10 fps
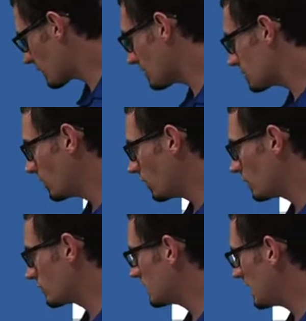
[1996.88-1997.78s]
still
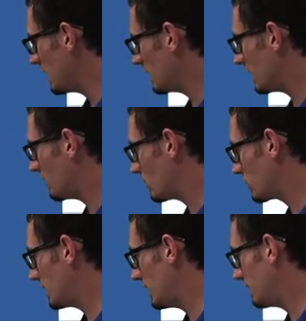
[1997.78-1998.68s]
holding steady at
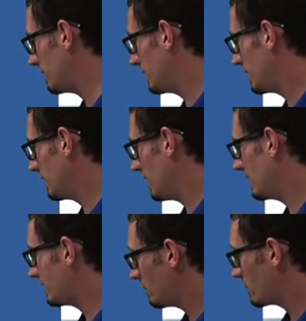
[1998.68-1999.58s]
10%. Temperature